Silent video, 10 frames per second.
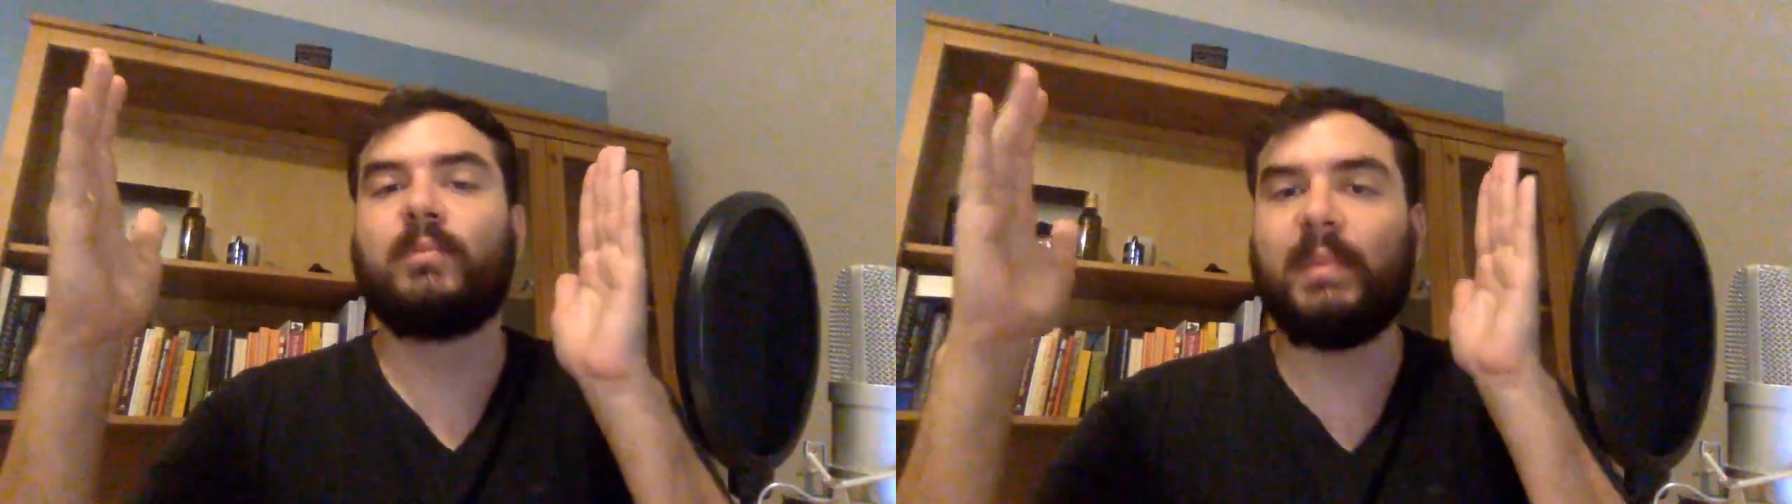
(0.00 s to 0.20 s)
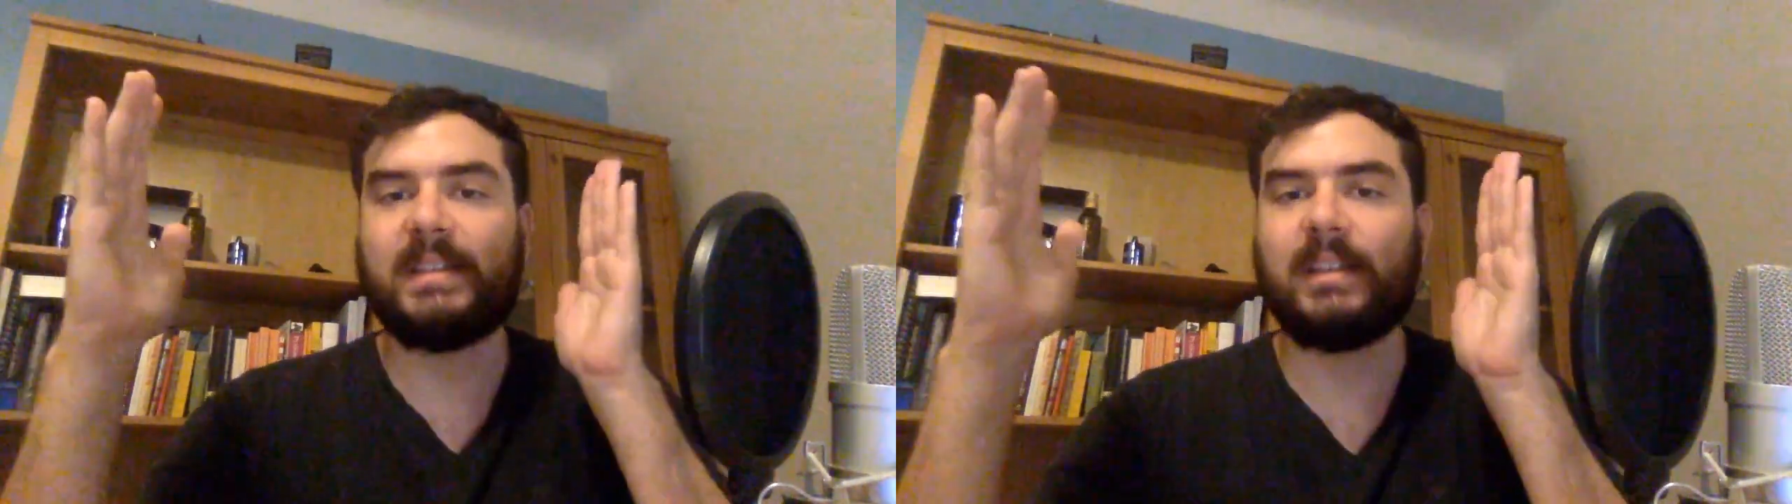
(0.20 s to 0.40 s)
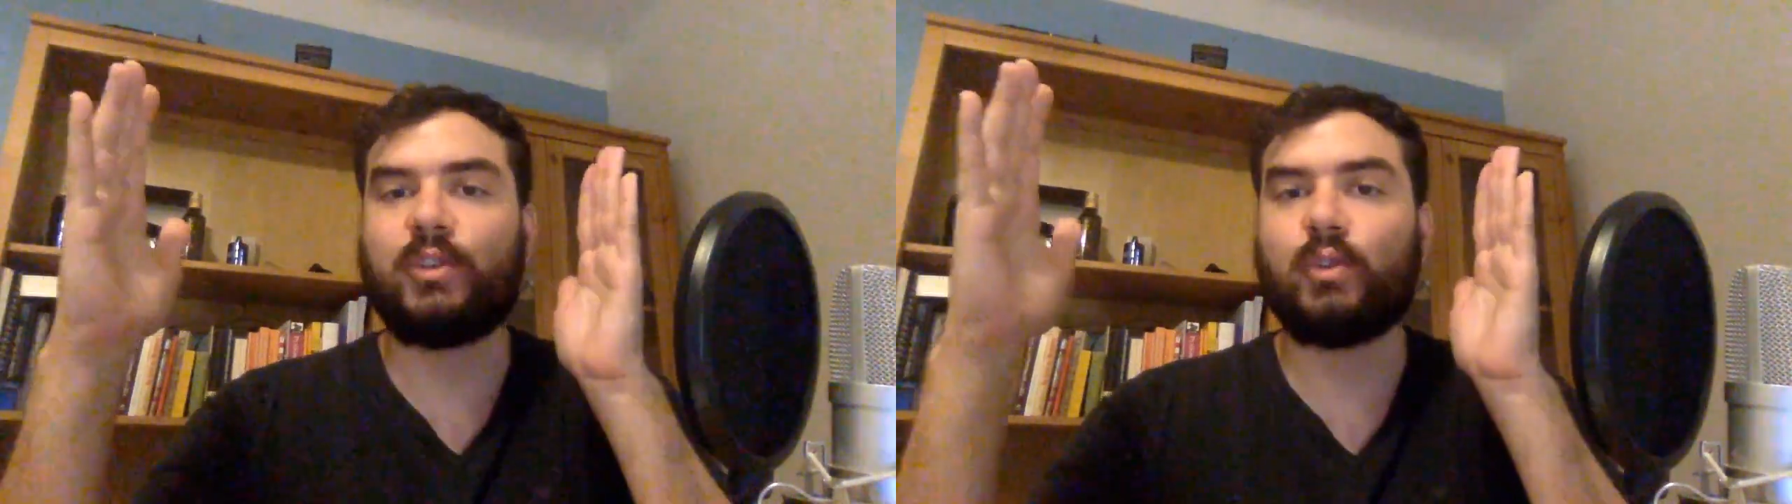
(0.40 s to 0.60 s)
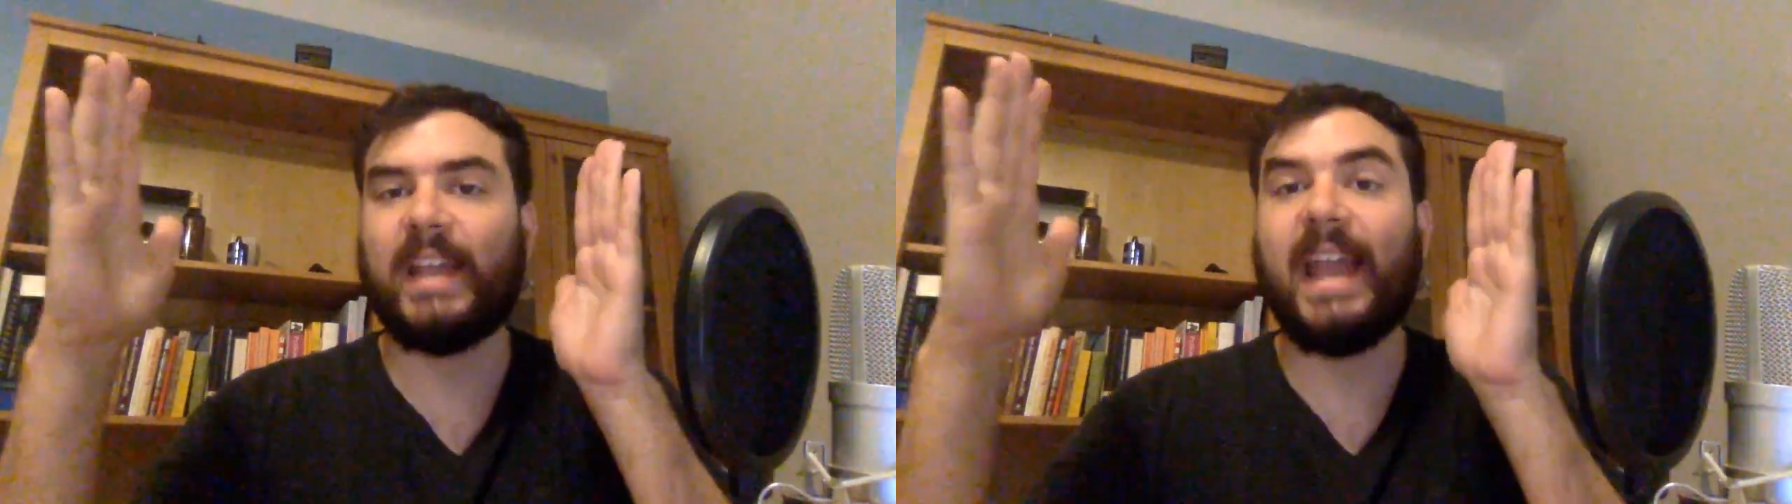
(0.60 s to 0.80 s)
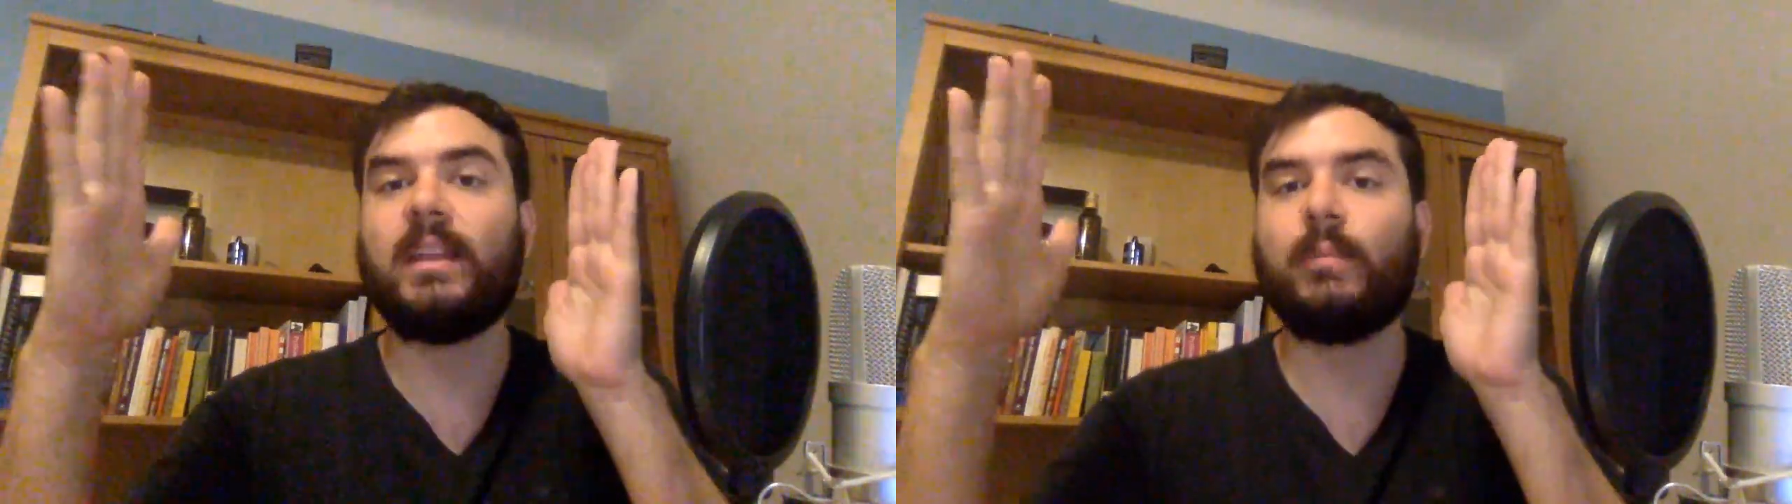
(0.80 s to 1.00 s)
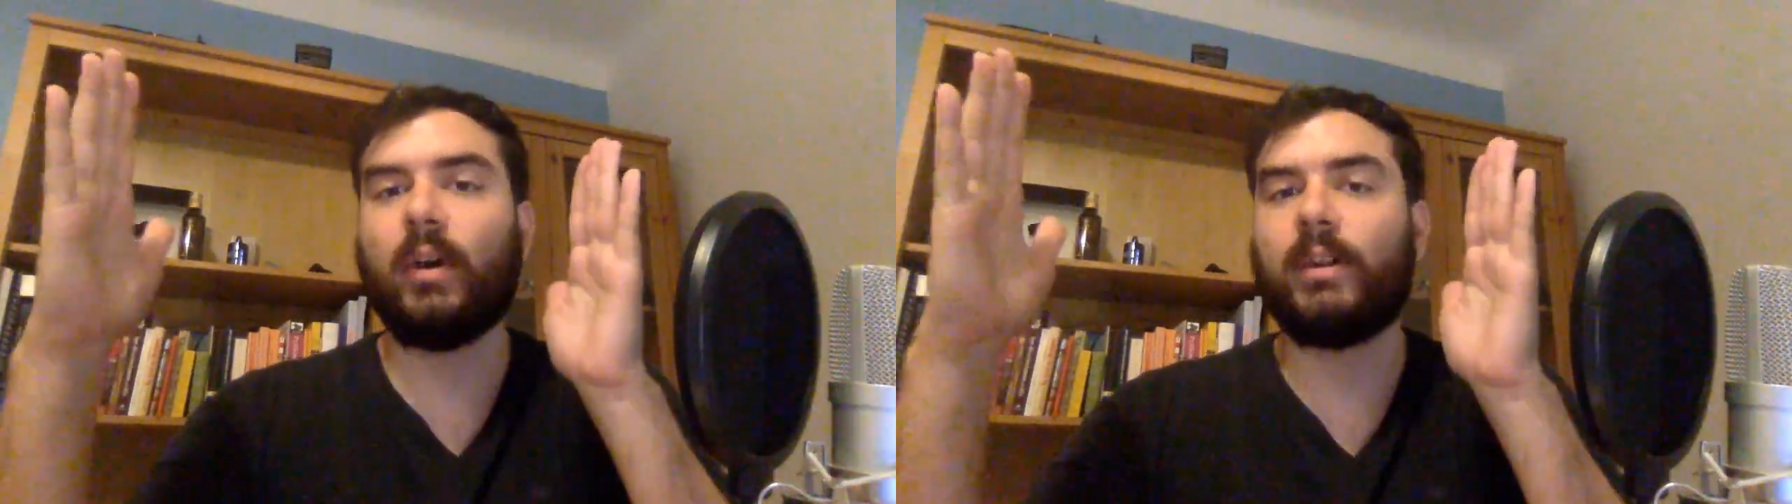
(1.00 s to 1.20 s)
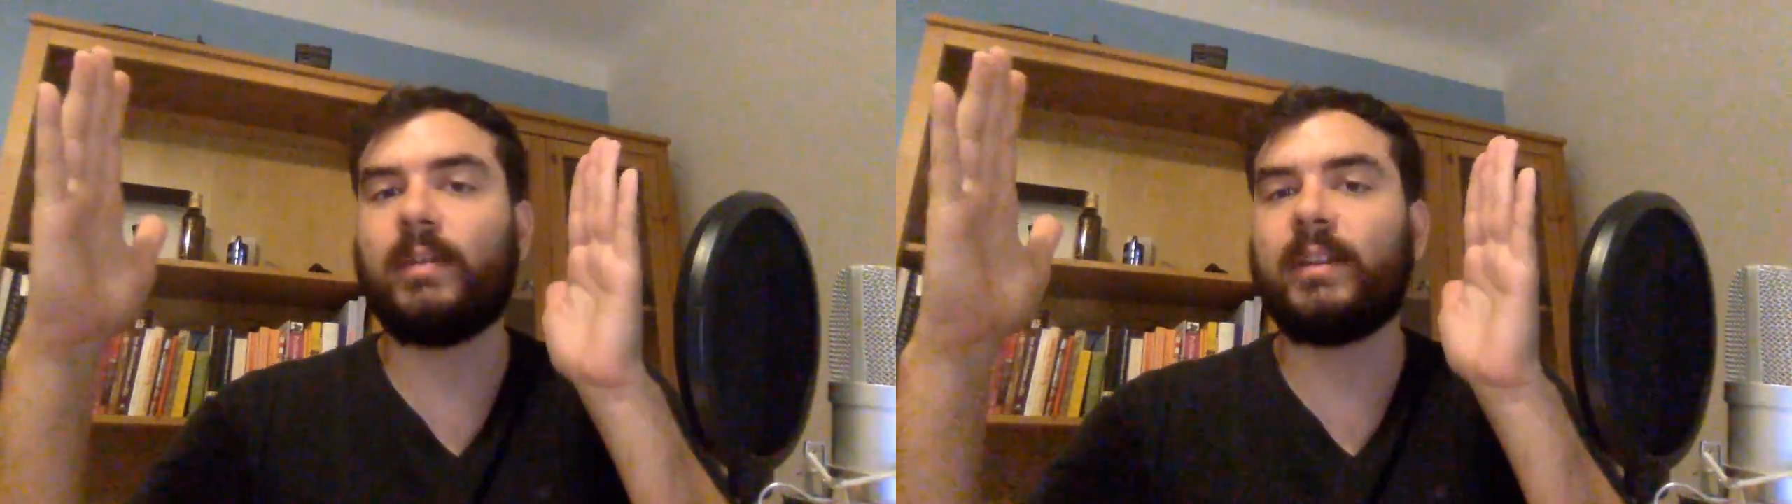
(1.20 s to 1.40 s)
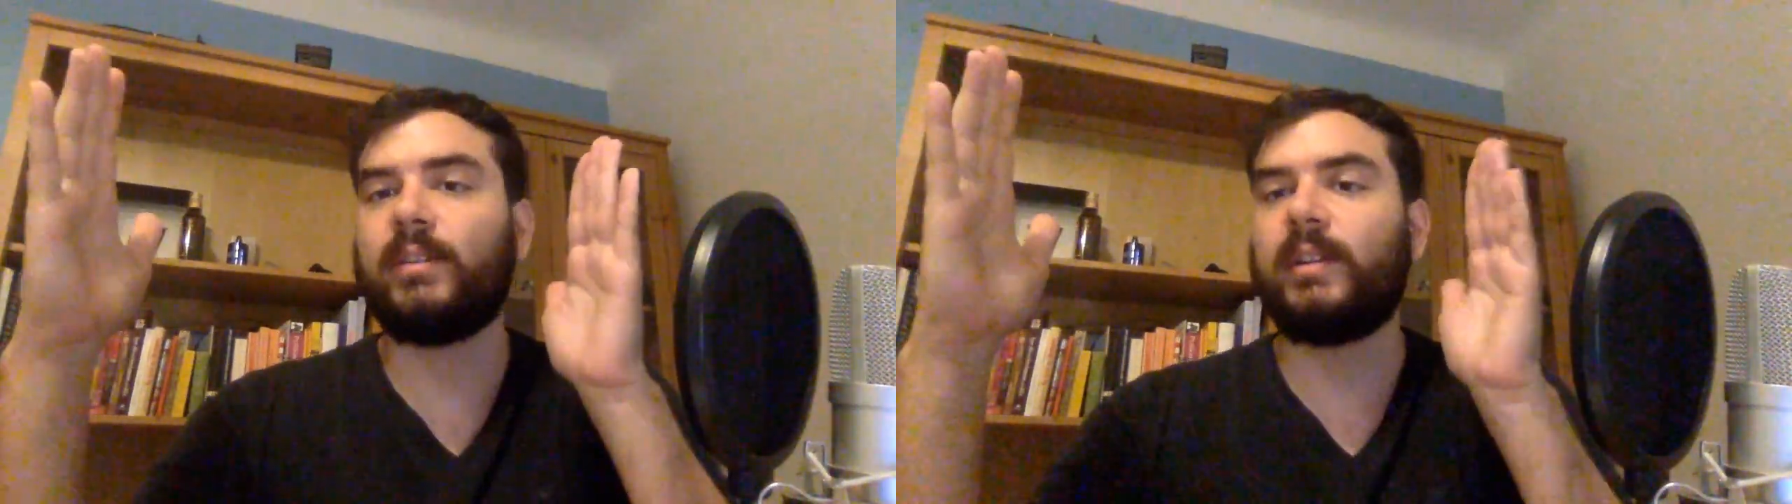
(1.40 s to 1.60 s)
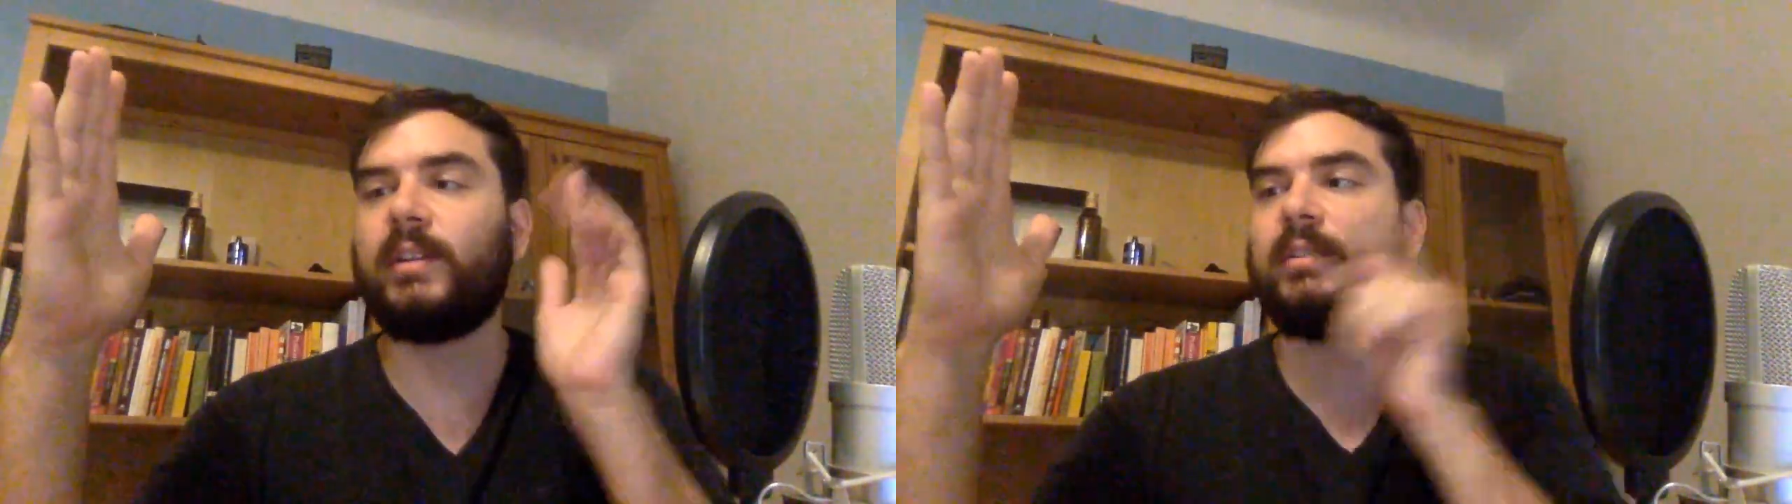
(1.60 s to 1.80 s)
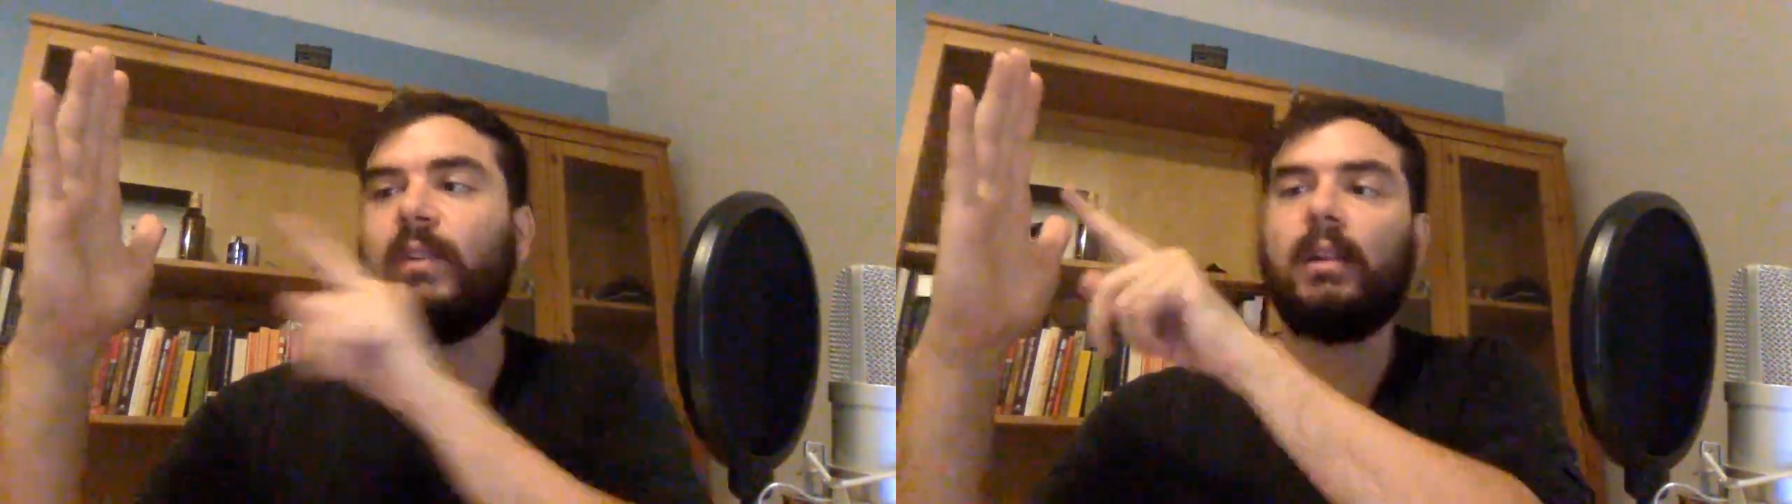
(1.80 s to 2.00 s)
basically choose any point right in the
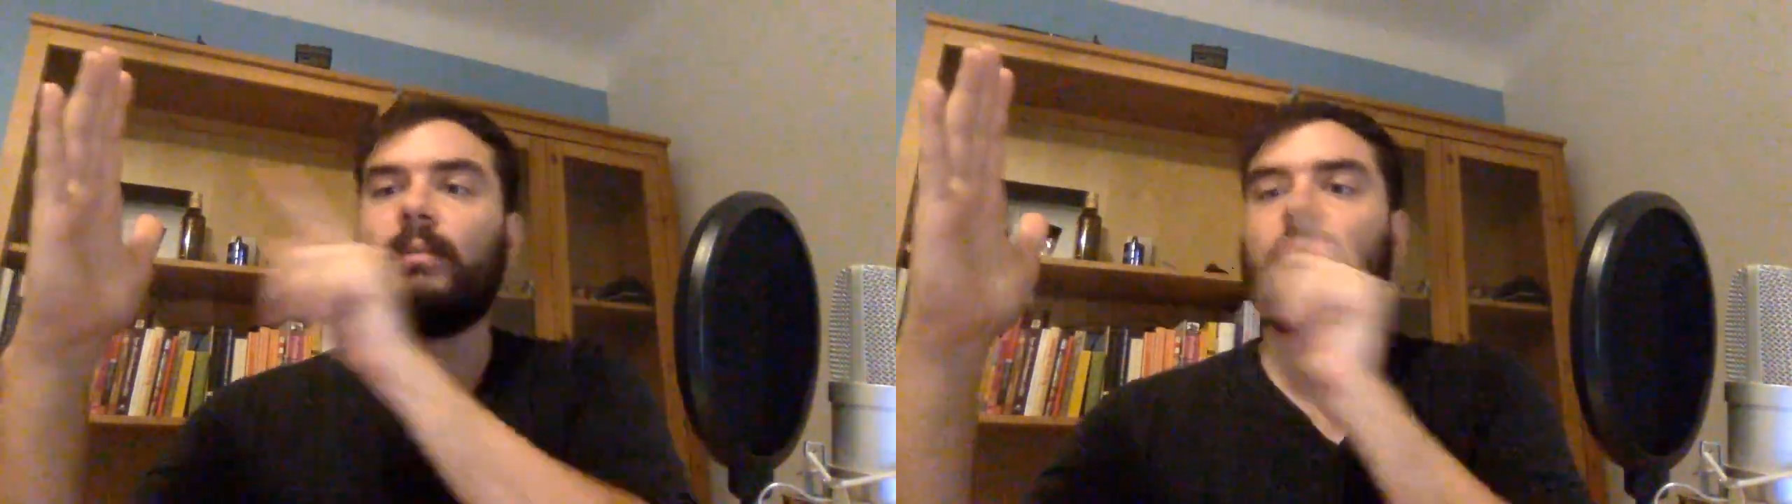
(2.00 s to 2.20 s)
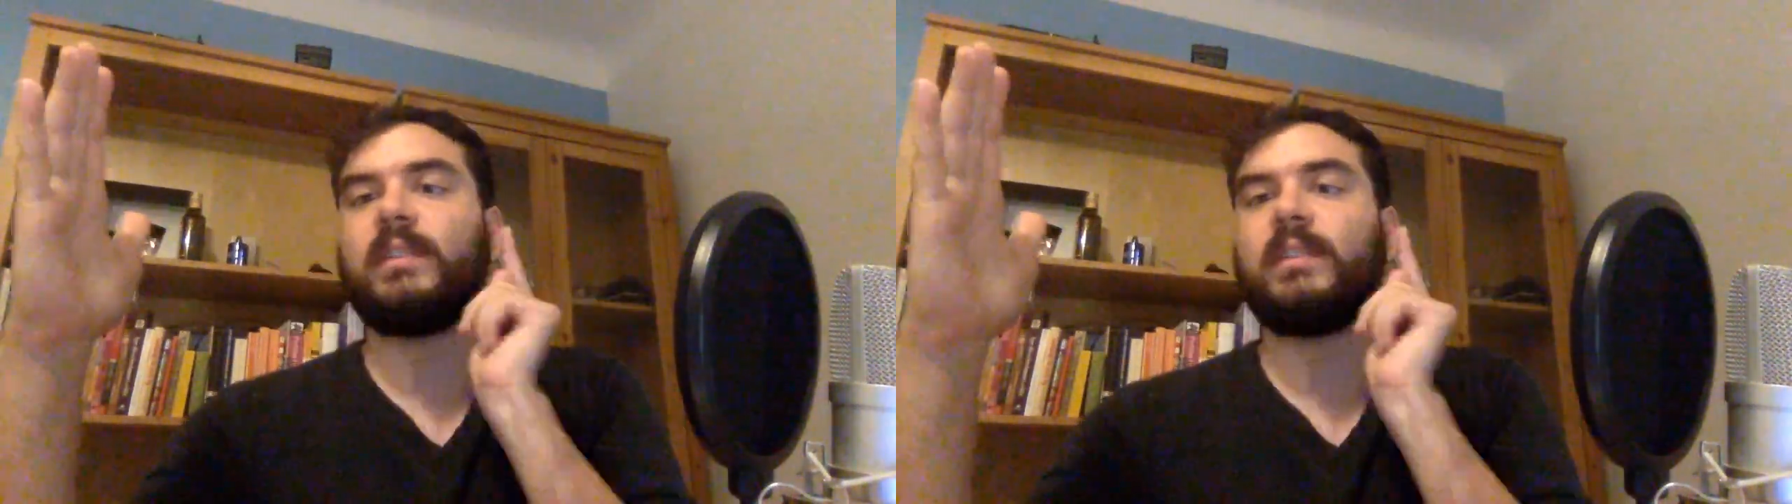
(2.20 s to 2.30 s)
interval.